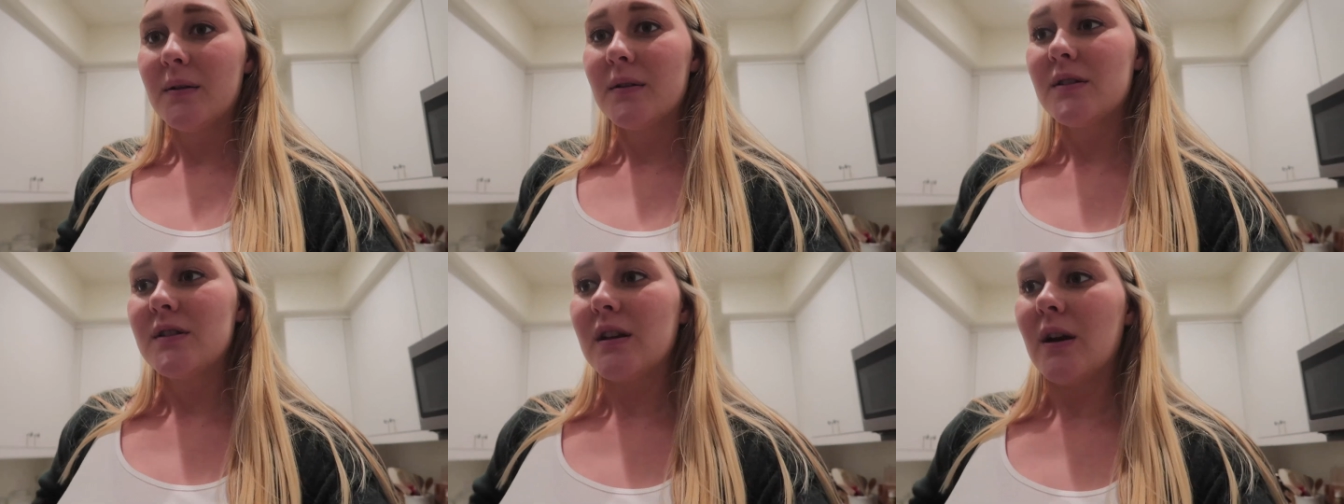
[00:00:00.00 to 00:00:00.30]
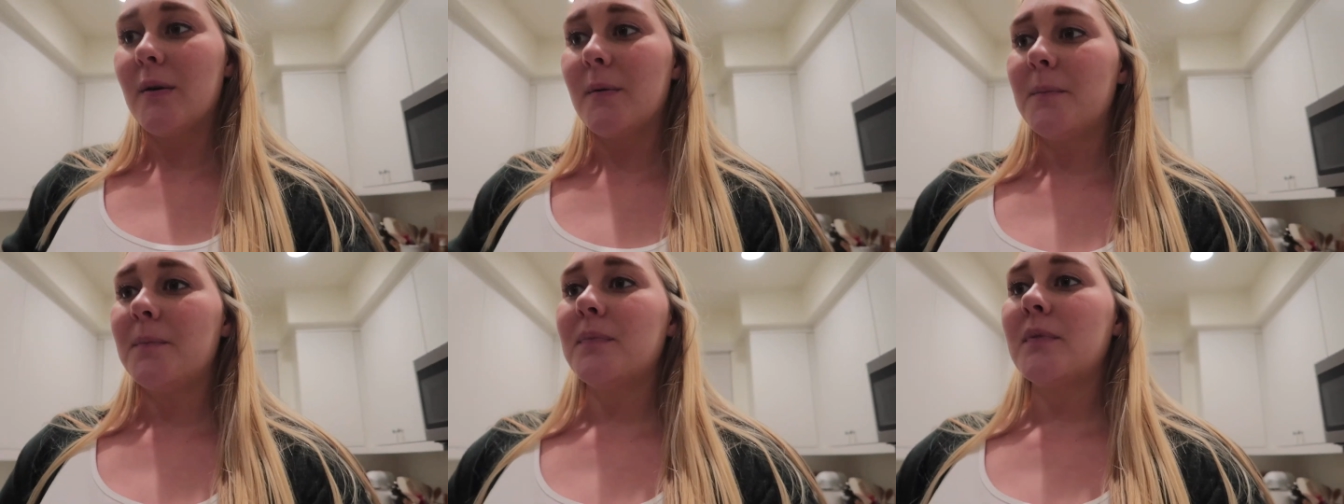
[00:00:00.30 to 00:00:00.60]

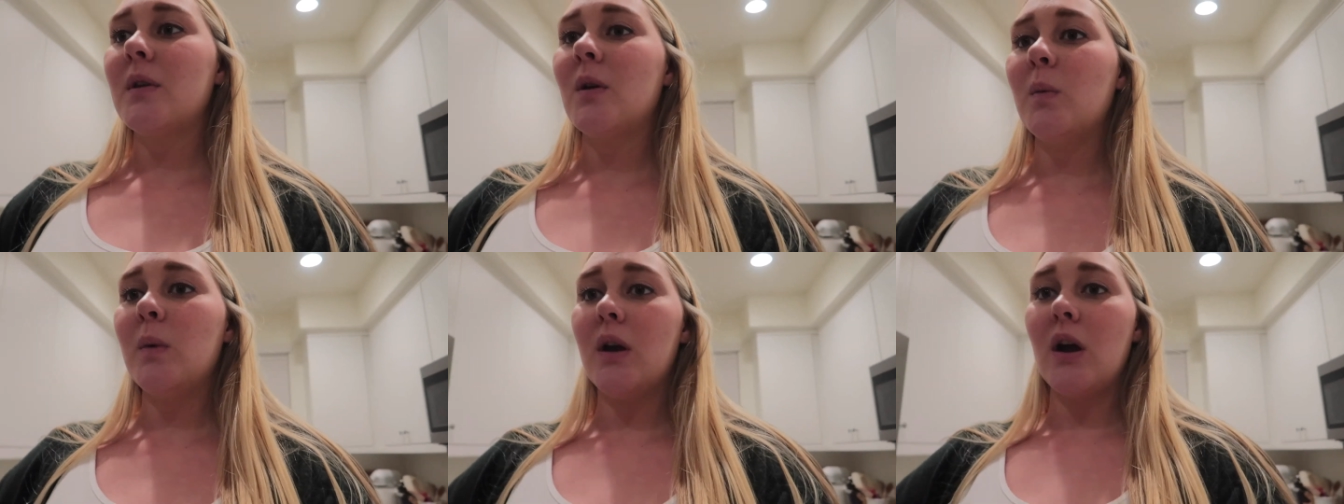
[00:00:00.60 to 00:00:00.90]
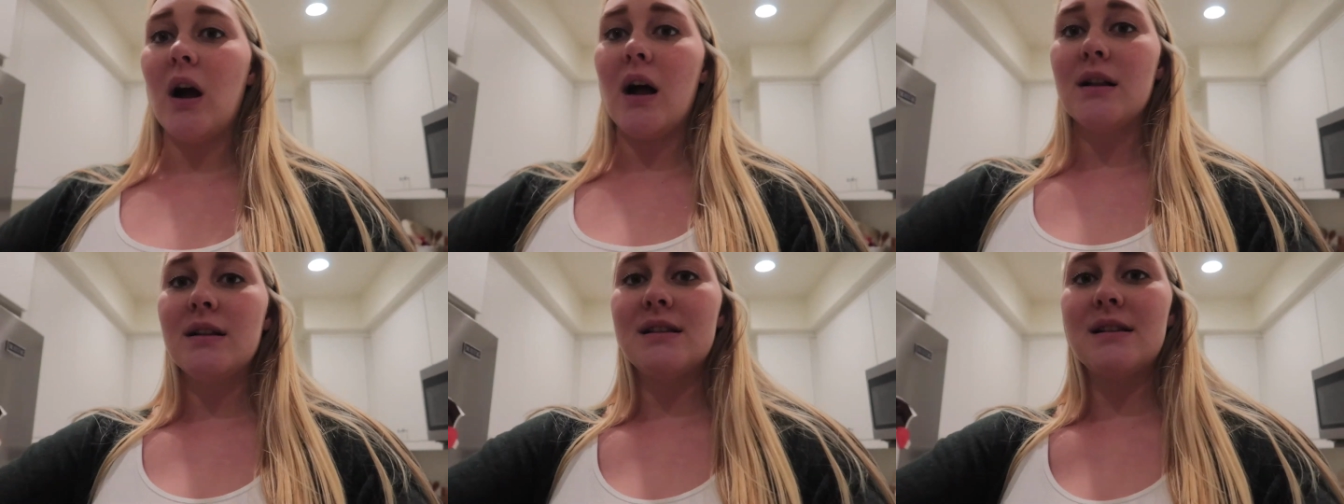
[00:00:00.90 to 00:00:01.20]
So we
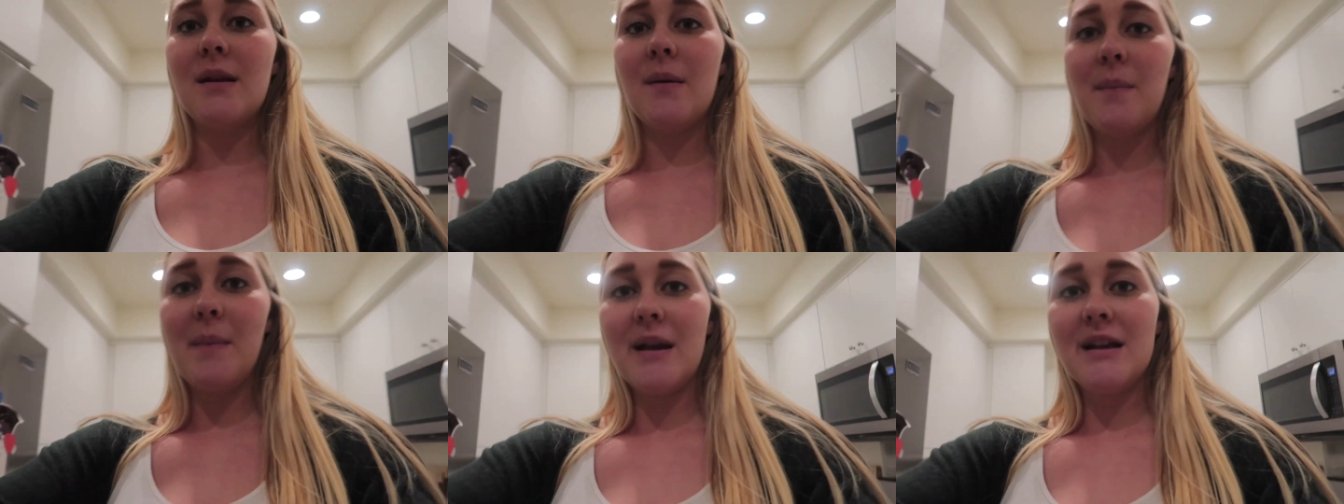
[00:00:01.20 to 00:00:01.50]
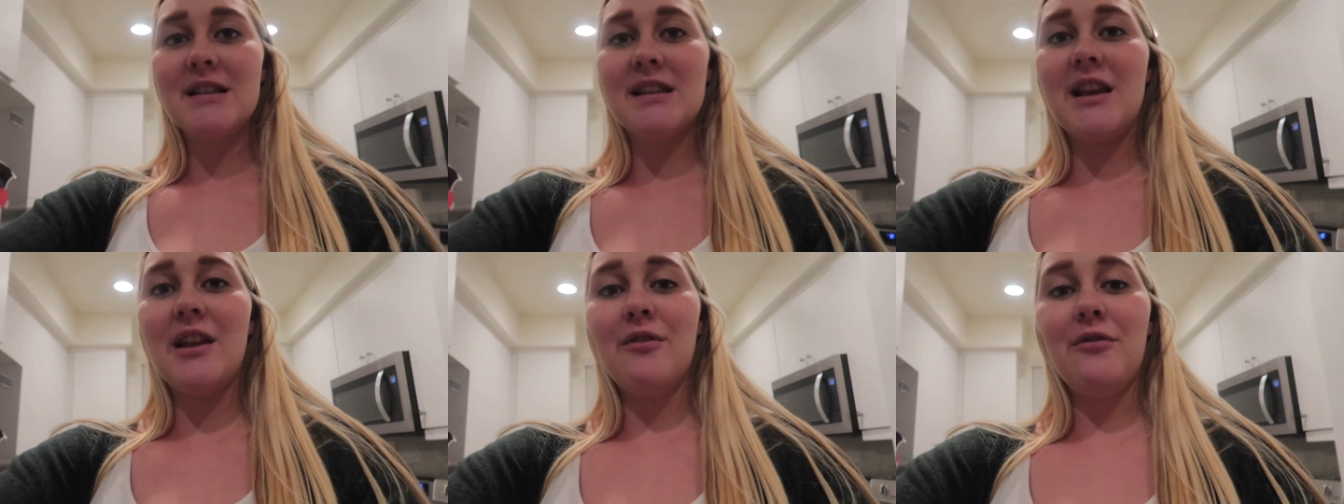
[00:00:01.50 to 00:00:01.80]
got some
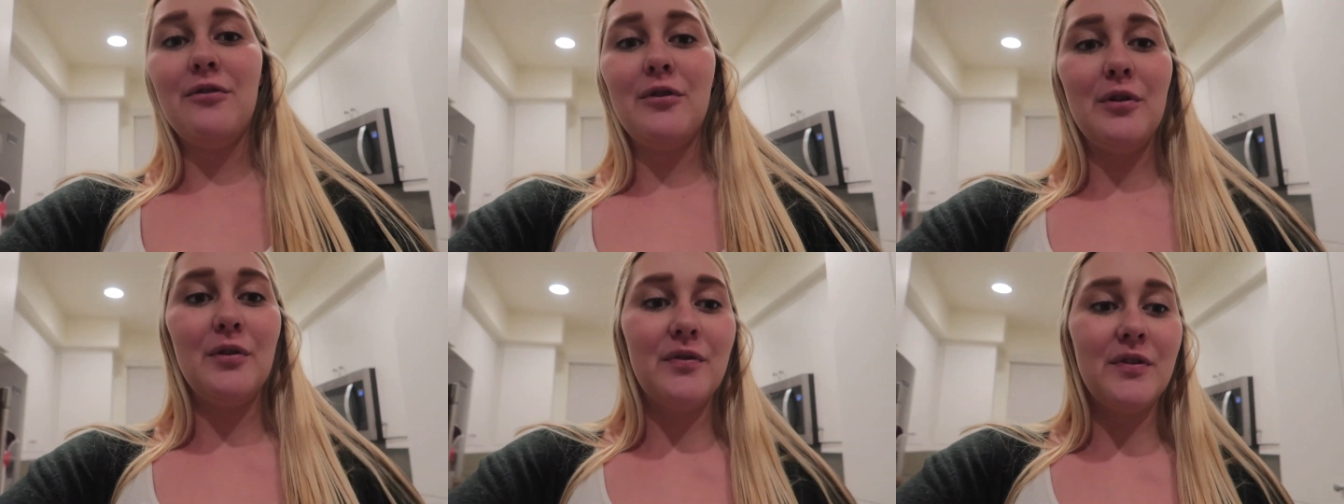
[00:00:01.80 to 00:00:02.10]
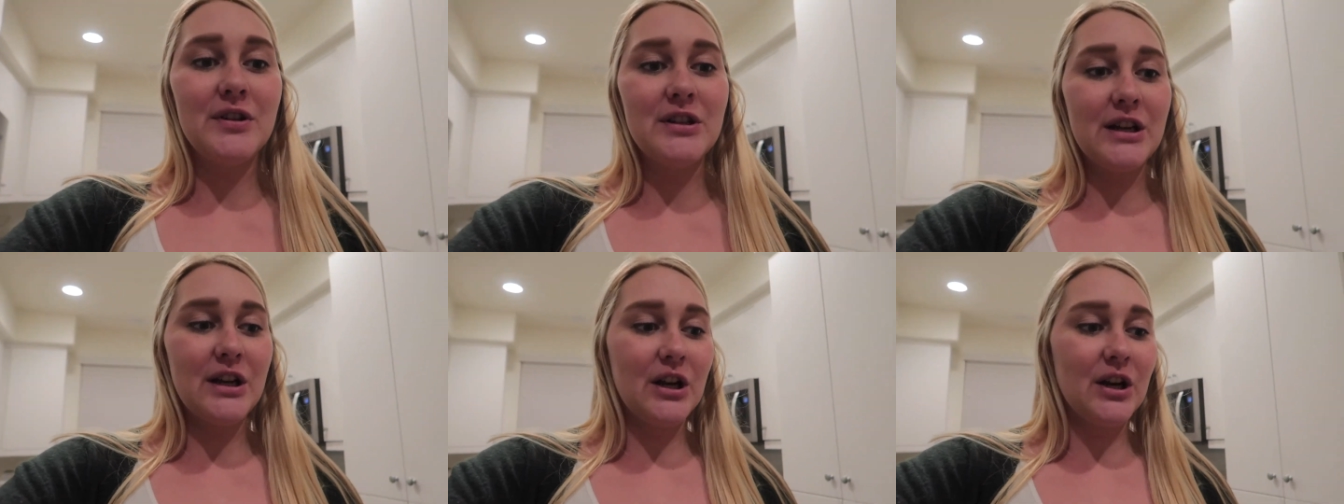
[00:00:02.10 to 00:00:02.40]
Mexican food
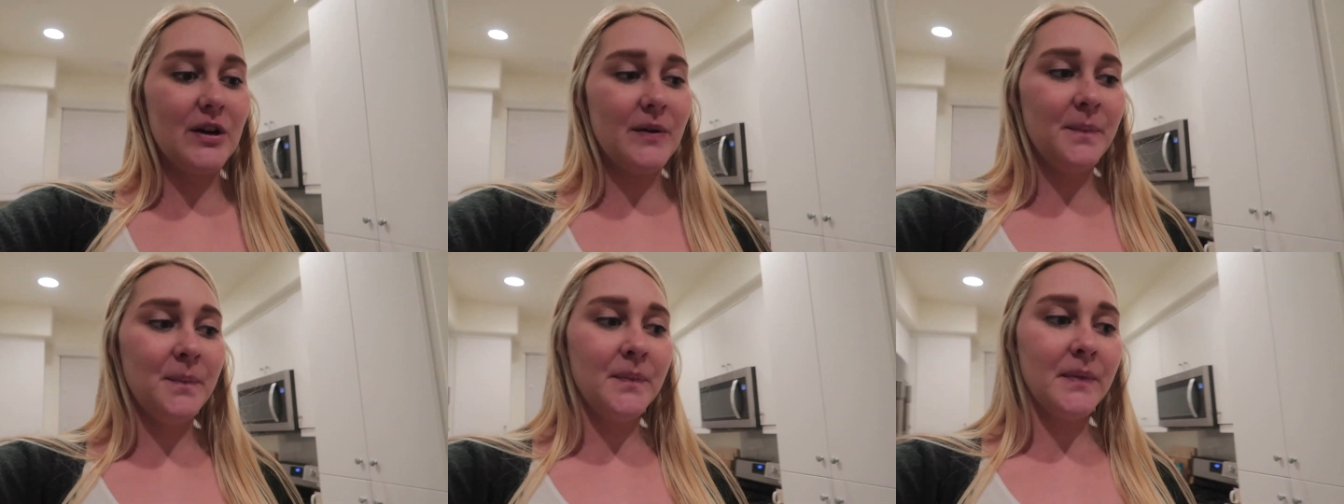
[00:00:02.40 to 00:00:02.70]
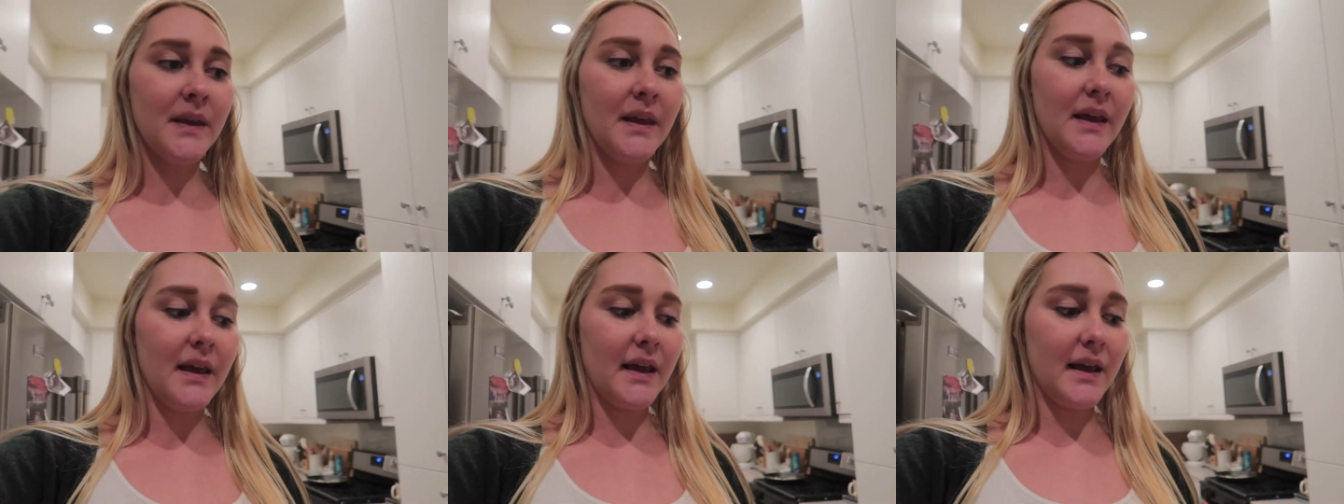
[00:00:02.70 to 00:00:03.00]
for dinner,
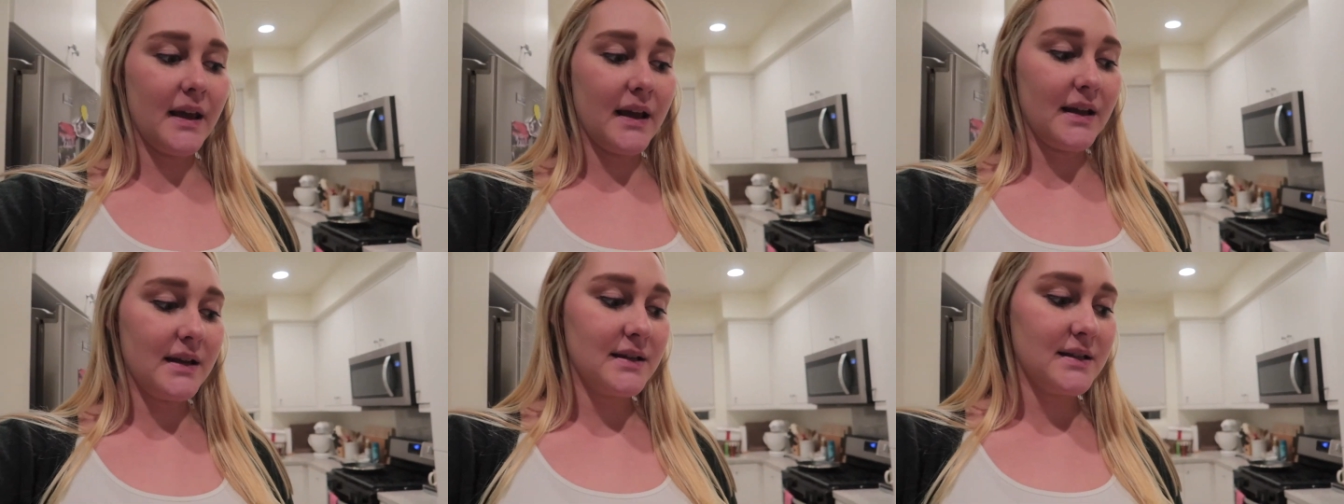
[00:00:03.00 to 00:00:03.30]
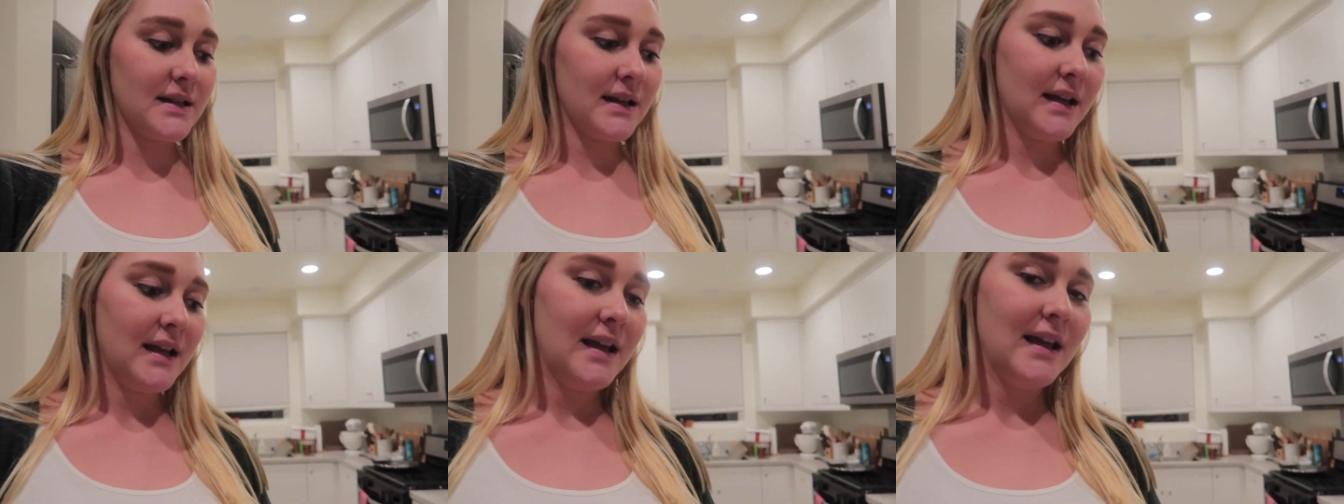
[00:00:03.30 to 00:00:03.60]

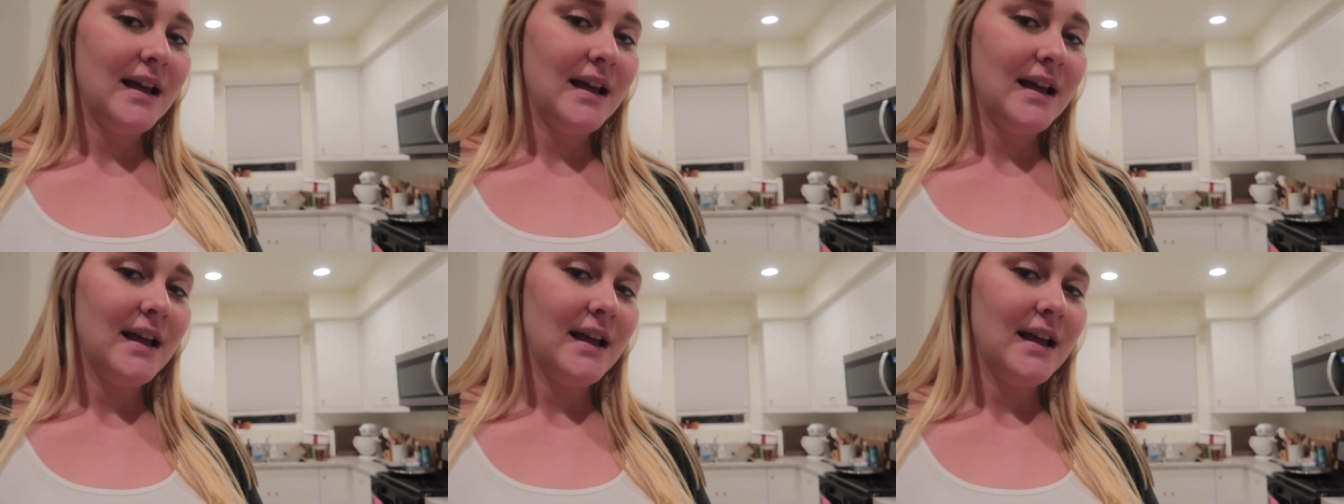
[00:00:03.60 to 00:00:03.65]
and